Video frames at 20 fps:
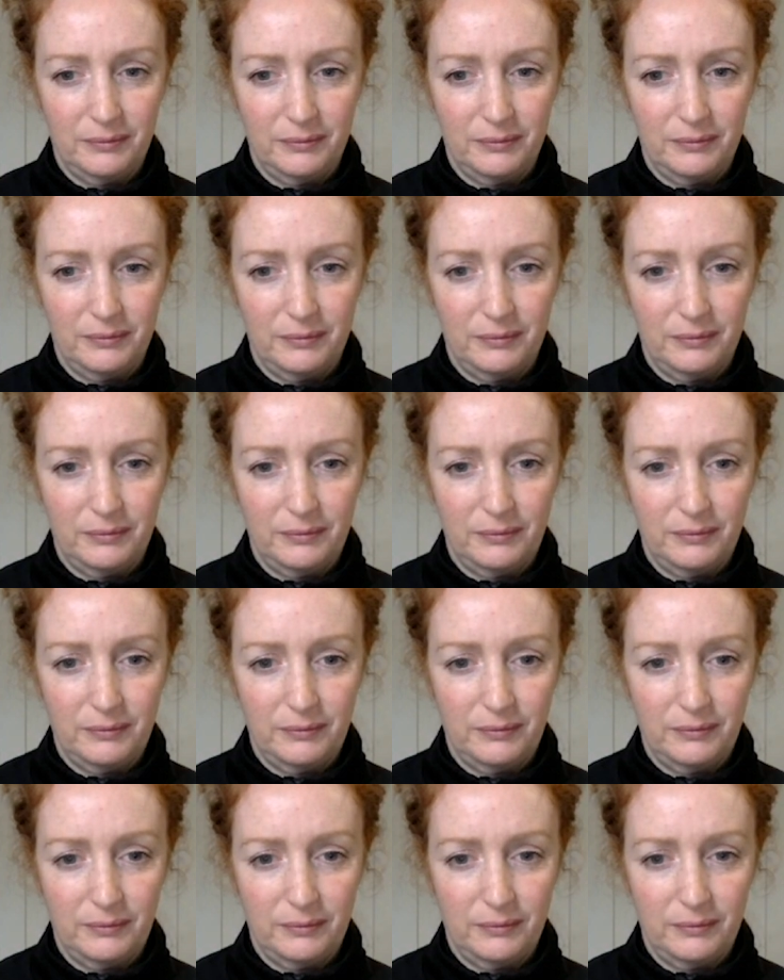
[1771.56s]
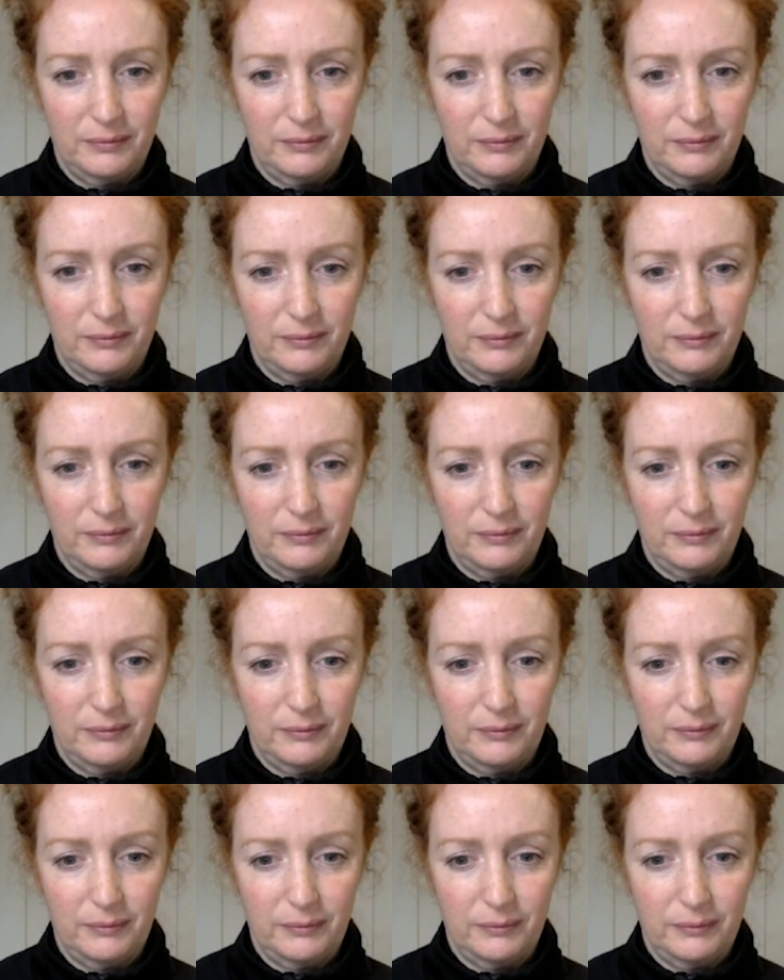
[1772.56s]

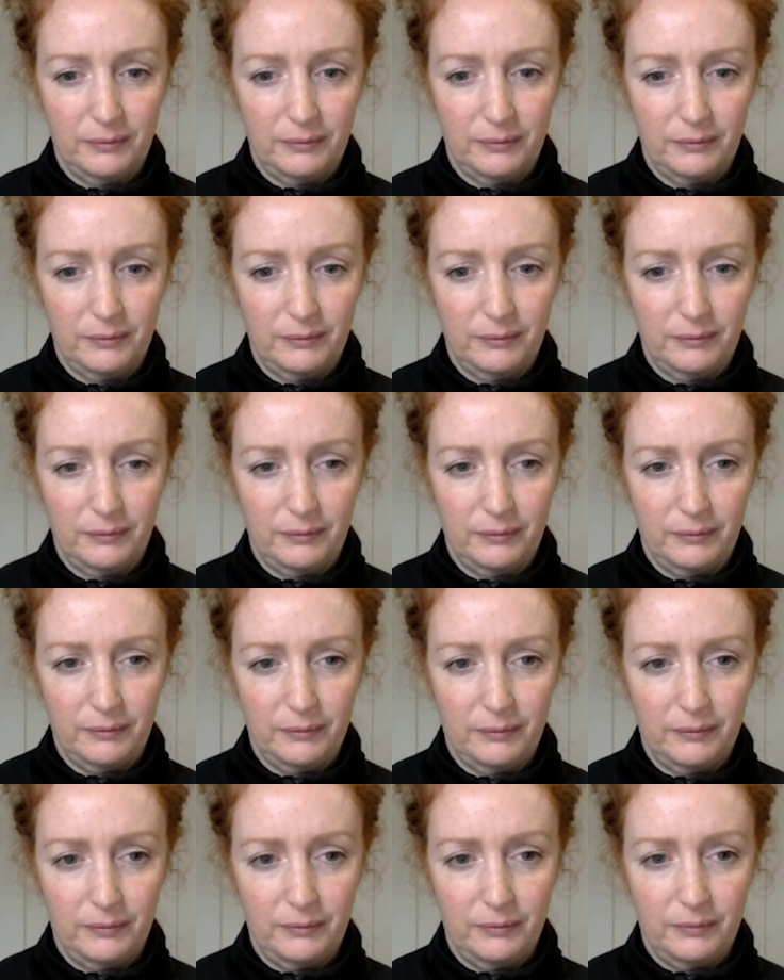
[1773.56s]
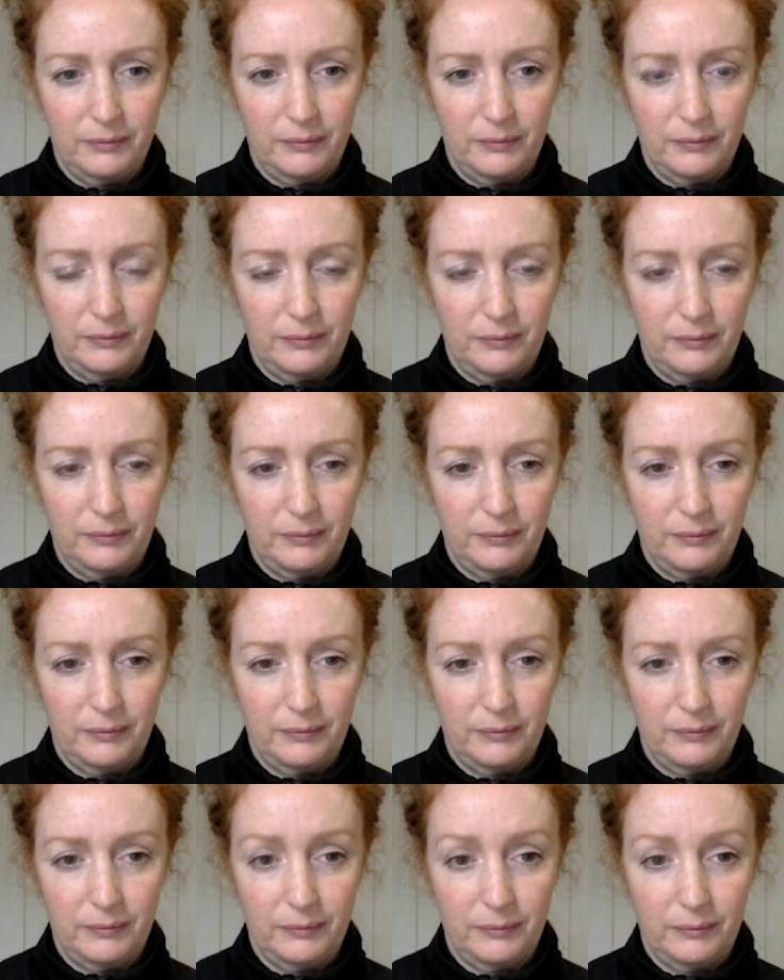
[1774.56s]

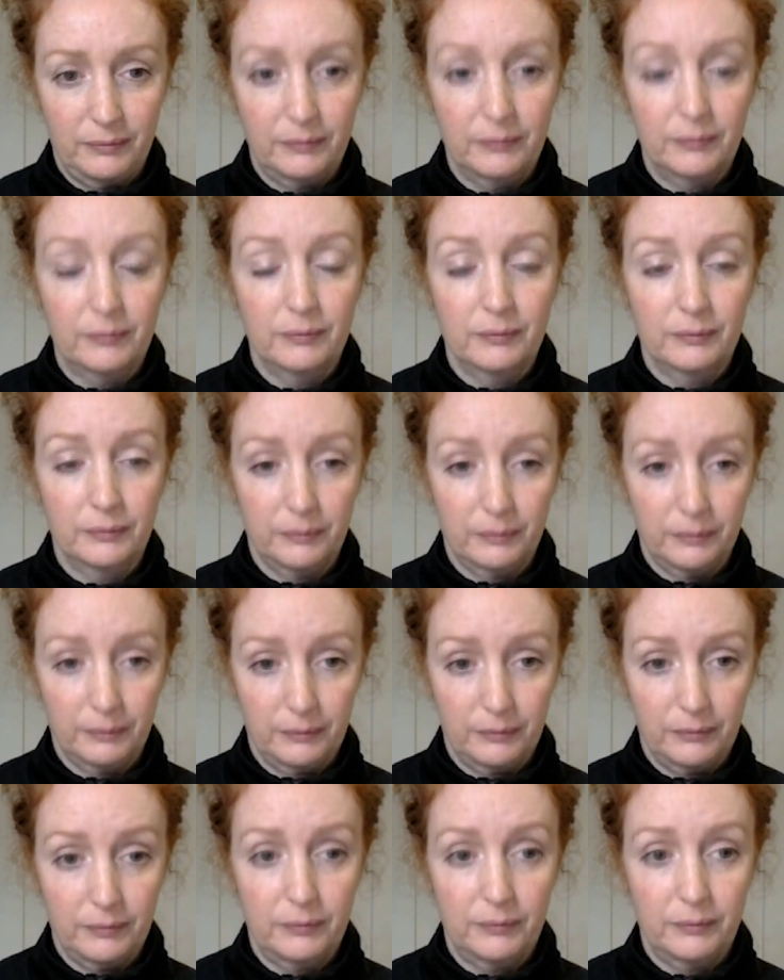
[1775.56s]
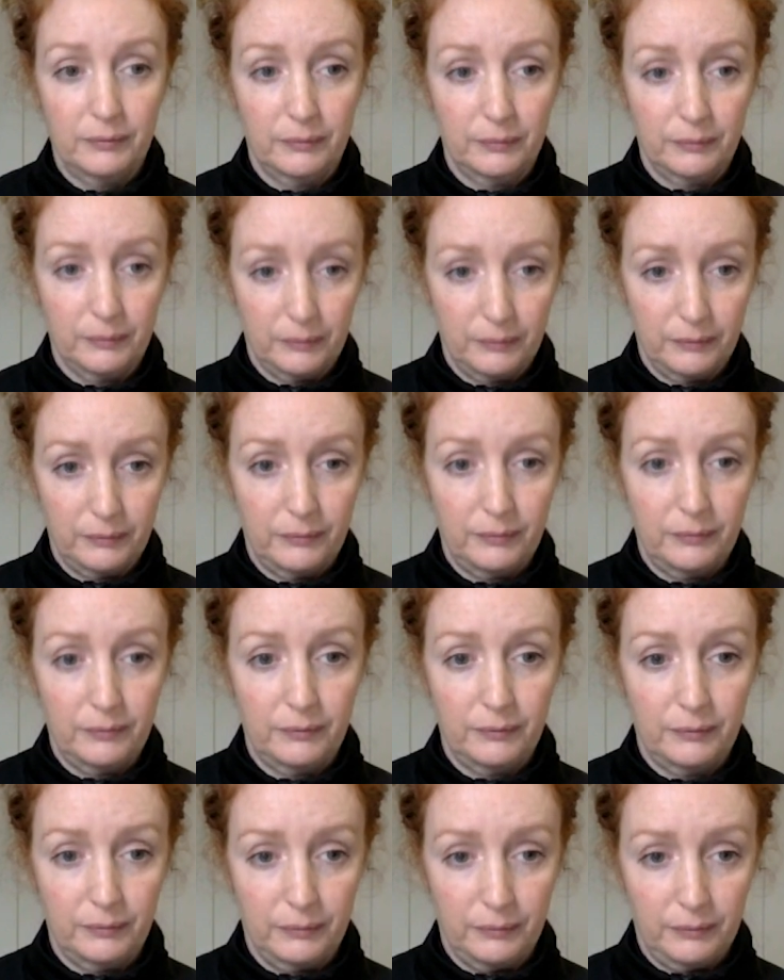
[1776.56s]

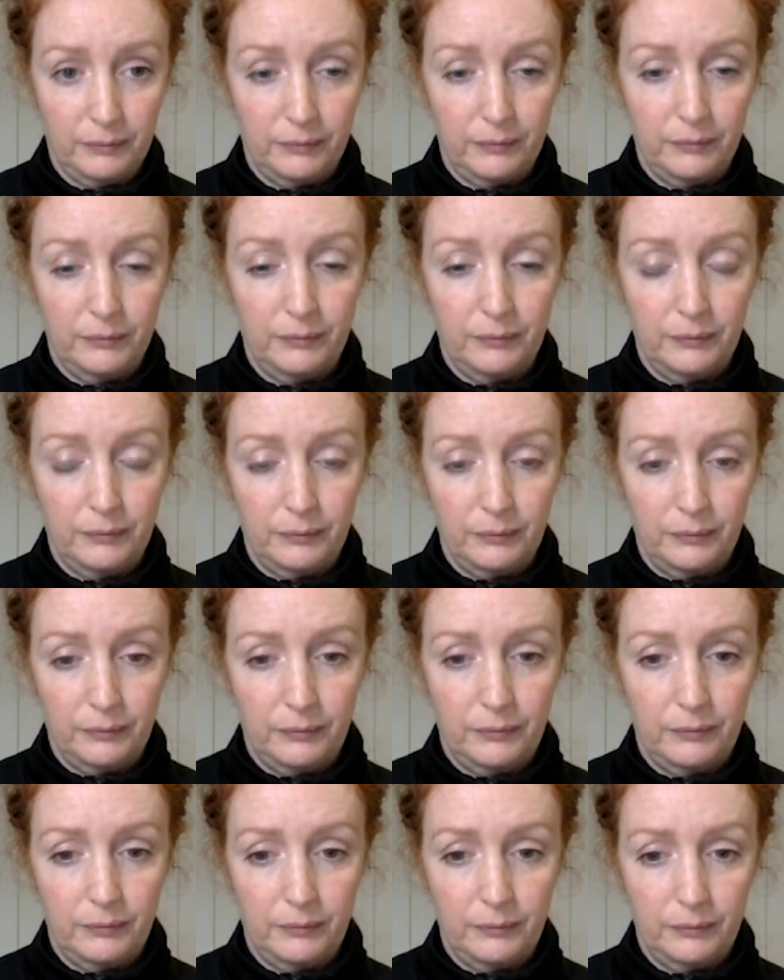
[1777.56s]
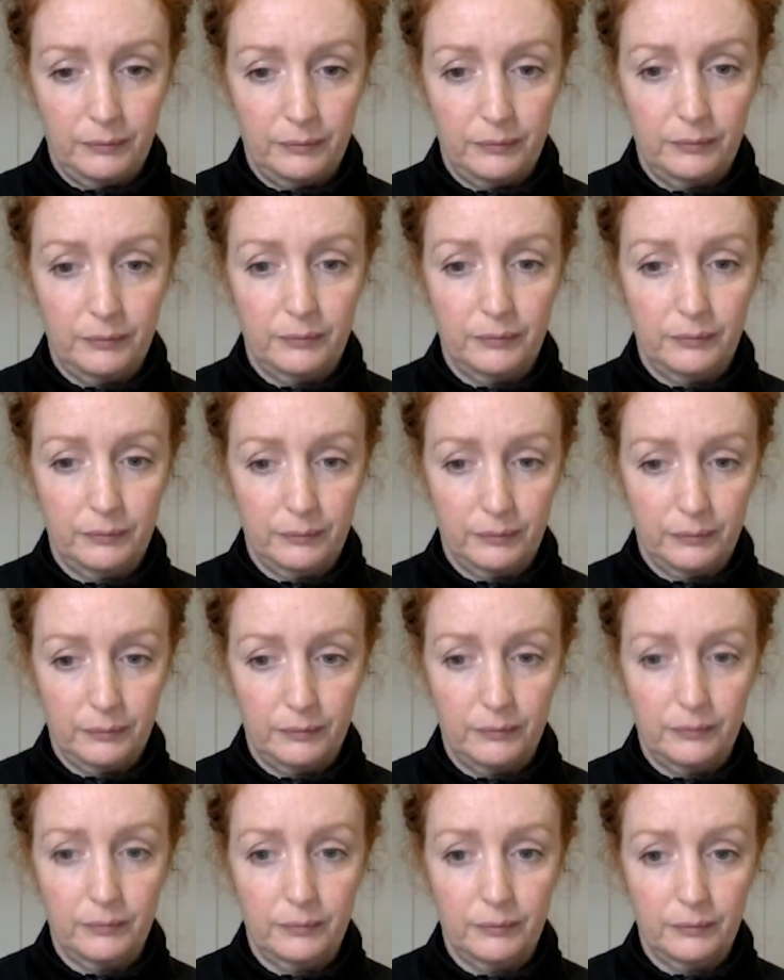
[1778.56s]
No words are spoken by the person on screen.